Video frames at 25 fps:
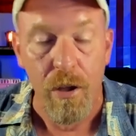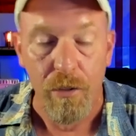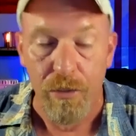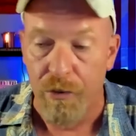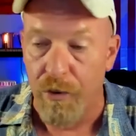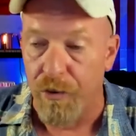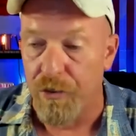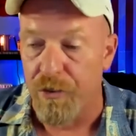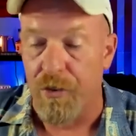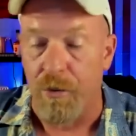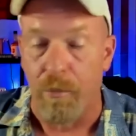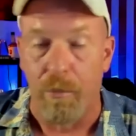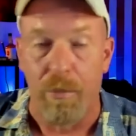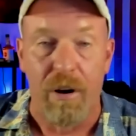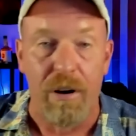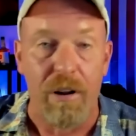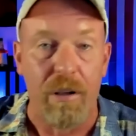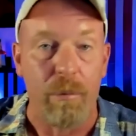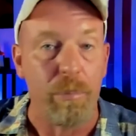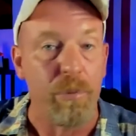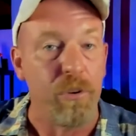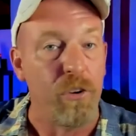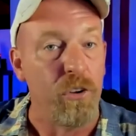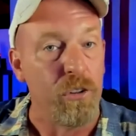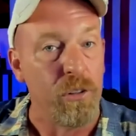Did
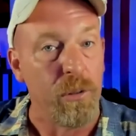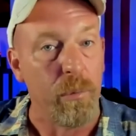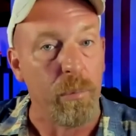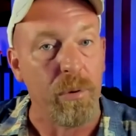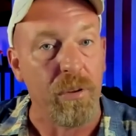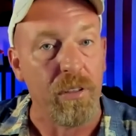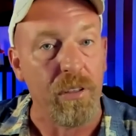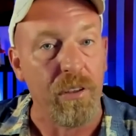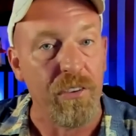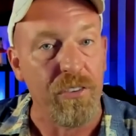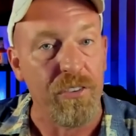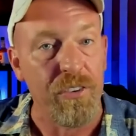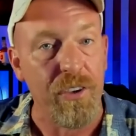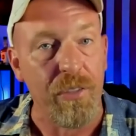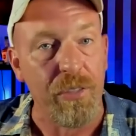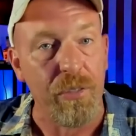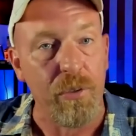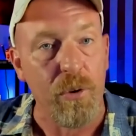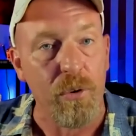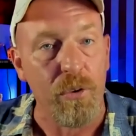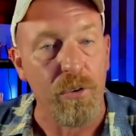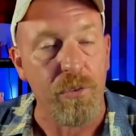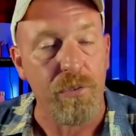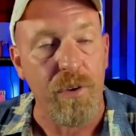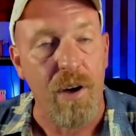somebody deliberately set
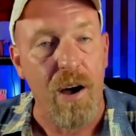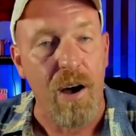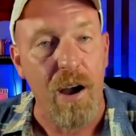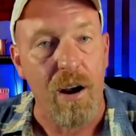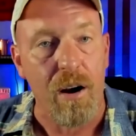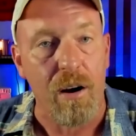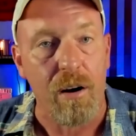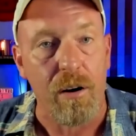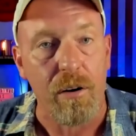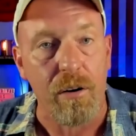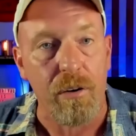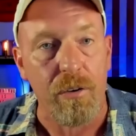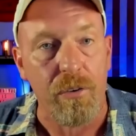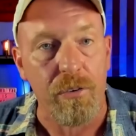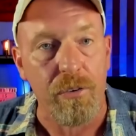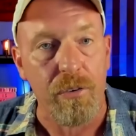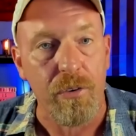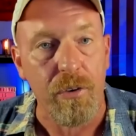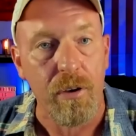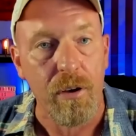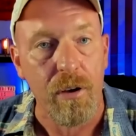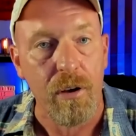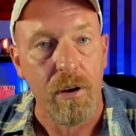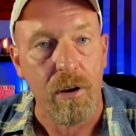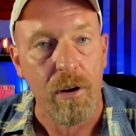those fires?
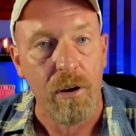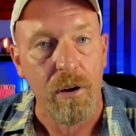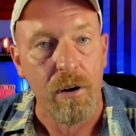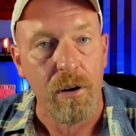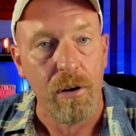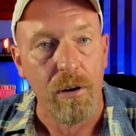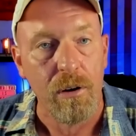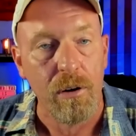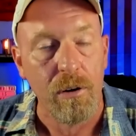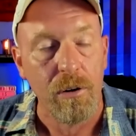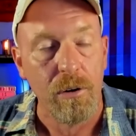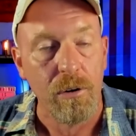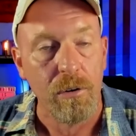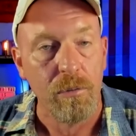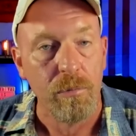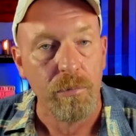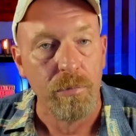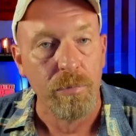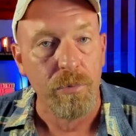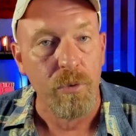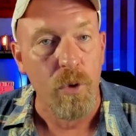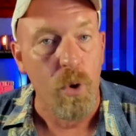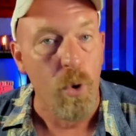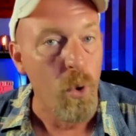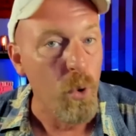
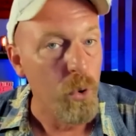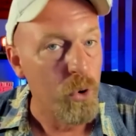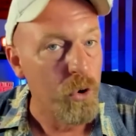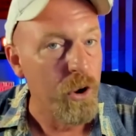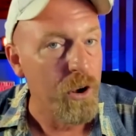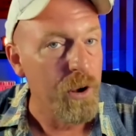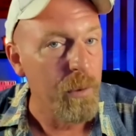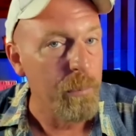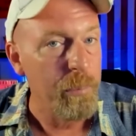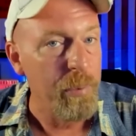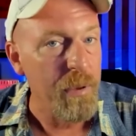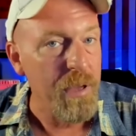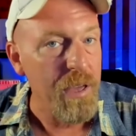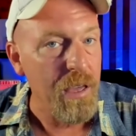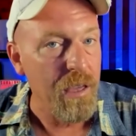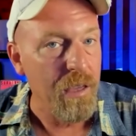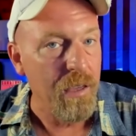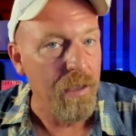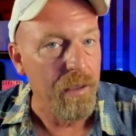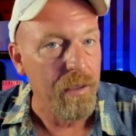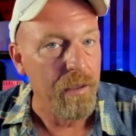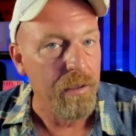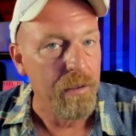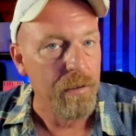Who could it be?